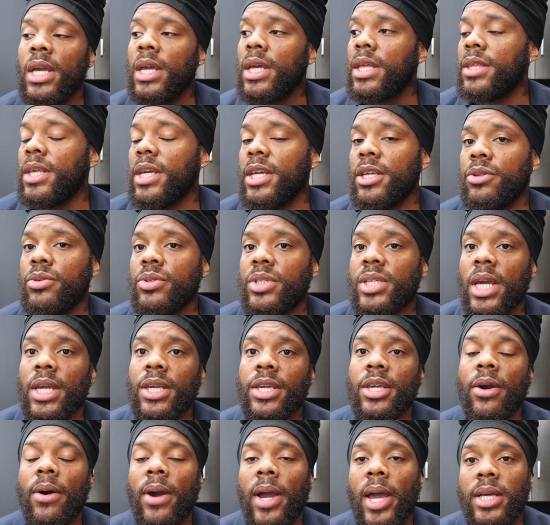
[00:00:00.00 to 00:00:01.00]
Then you take
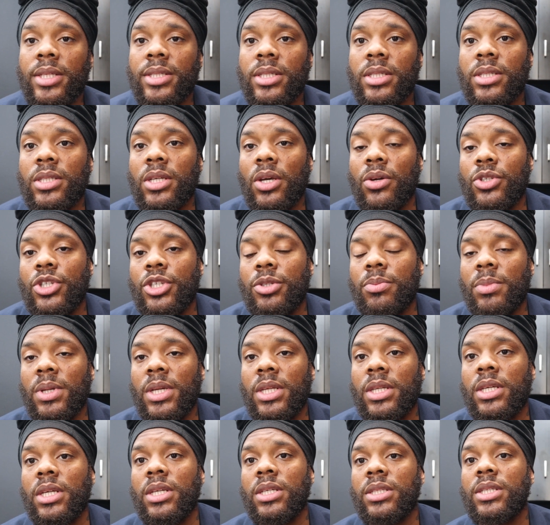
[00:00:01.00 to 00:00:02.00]
your ass to social
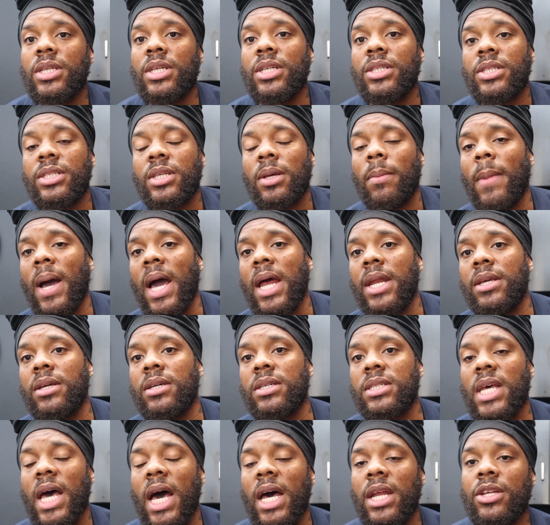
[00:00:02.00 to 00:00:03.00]
media and teach somebody
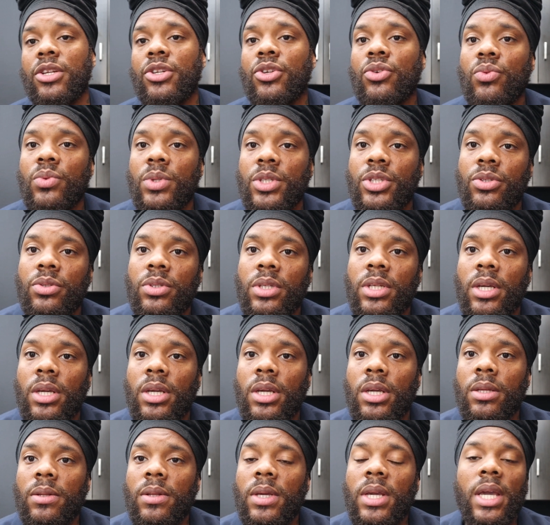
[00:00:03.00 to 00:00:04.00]
else how to do what you
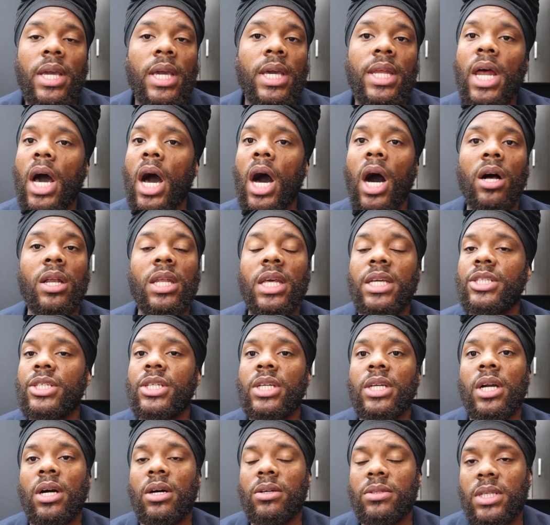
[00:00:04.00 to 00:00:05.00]
did. And all that
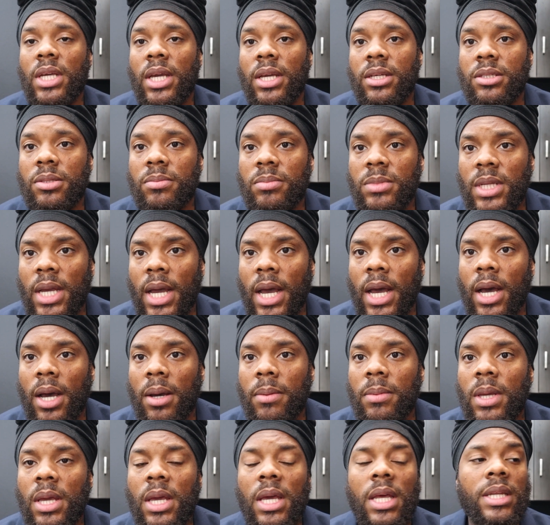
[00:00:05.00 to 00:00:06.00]
shit gonna take some
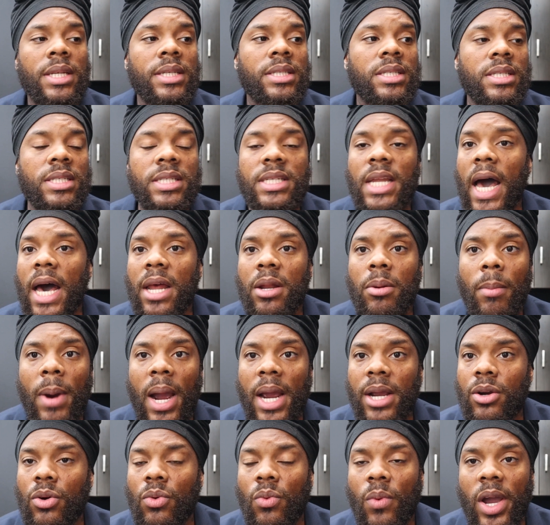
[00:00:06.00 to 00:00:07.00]
time. This is not a
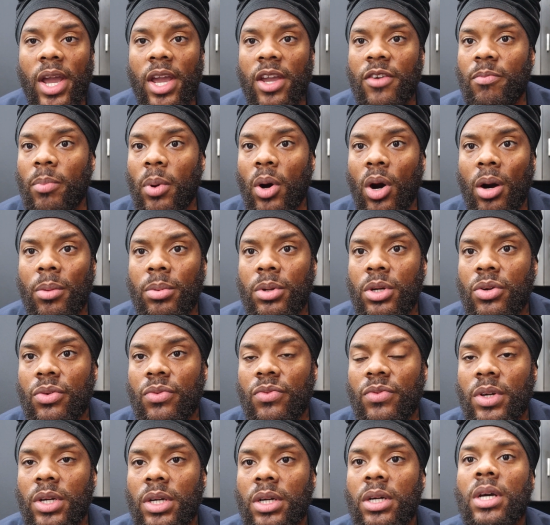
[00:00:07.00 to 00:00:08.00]
microwave barber
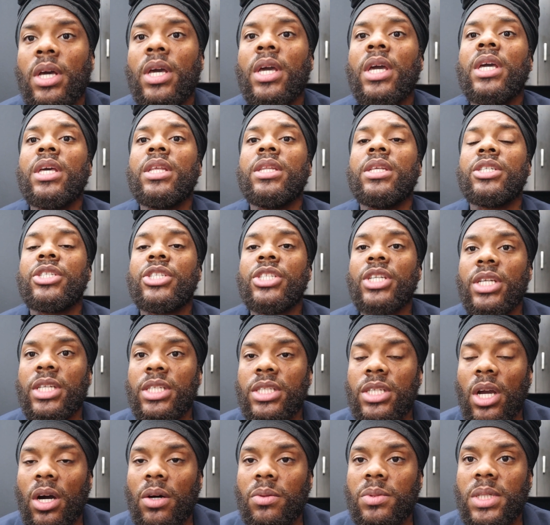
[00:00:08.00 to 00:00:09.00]
career. This shit is
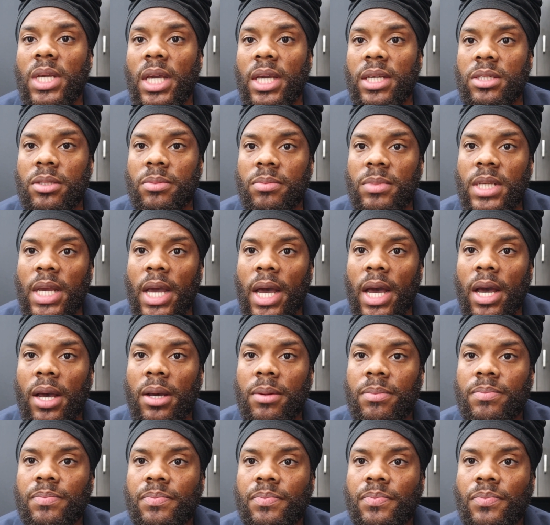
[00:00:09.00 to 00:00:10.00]
gonna take some time.